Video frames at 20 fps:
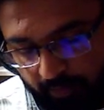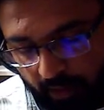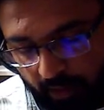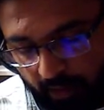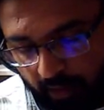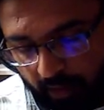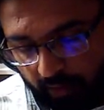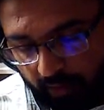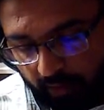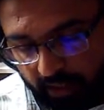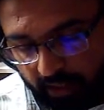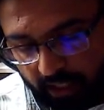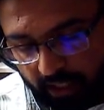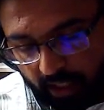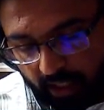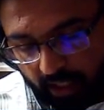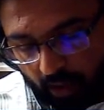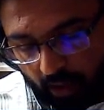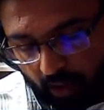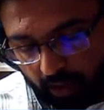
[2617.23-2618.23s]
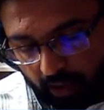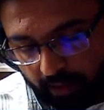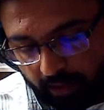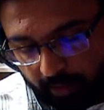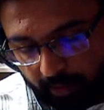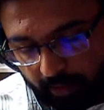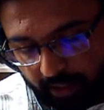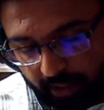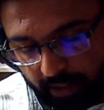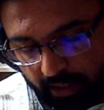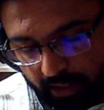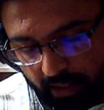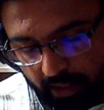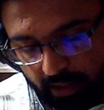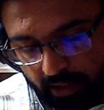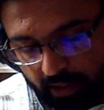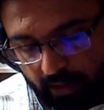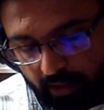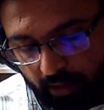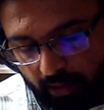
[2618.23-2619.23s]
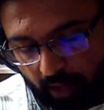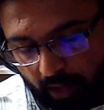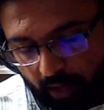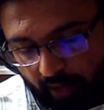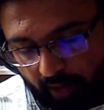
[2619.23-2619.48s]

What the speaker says: which is under constant pressure. You have